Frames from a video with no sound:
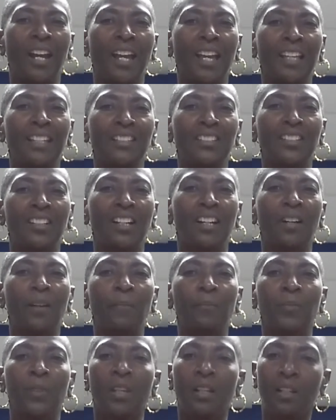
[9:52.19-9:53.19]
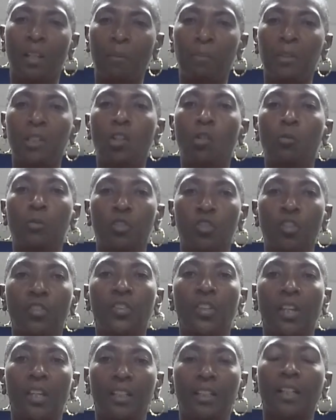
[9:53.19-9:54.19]
and let me know what you
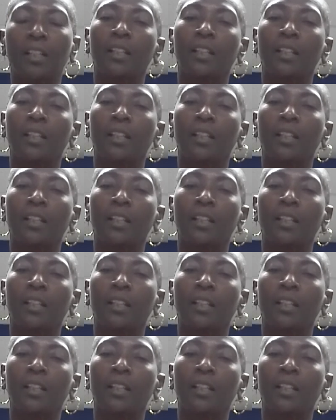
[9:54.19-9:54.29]
think.